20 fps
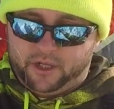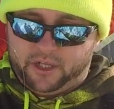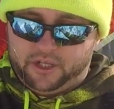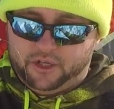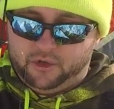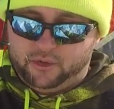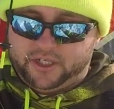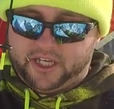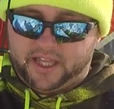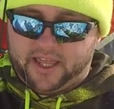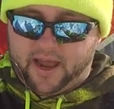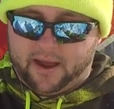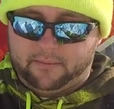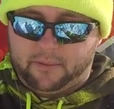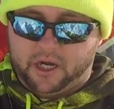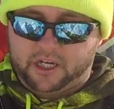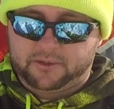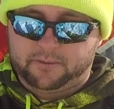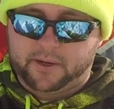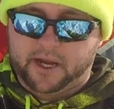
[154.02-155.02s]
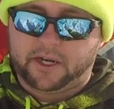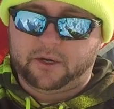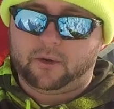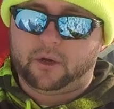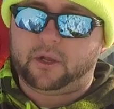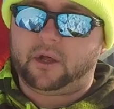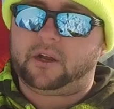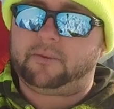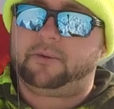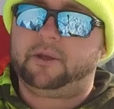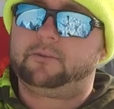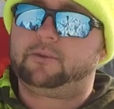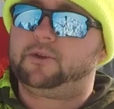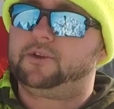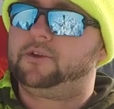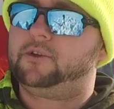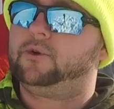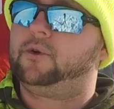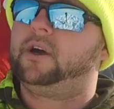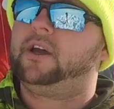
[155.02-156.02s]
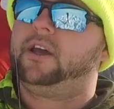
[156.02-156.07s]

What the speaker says: use it that much, but I know a lot of people do.